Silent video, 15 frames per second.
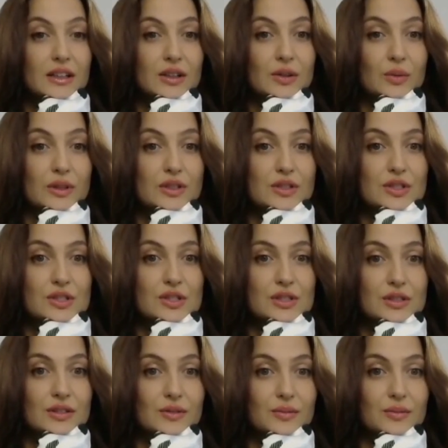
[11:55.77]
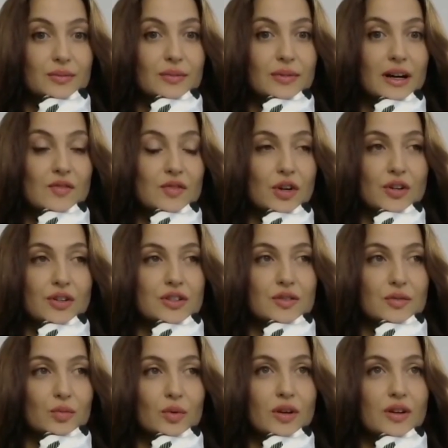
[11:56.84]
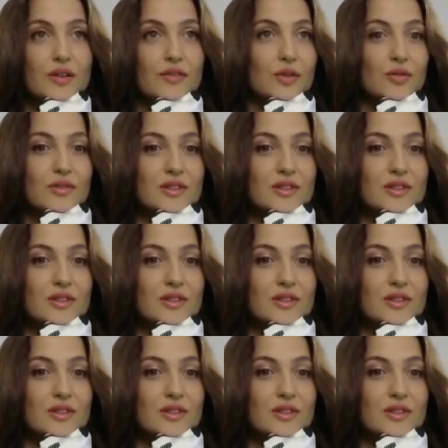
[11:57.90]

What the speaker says: which I've got wonderful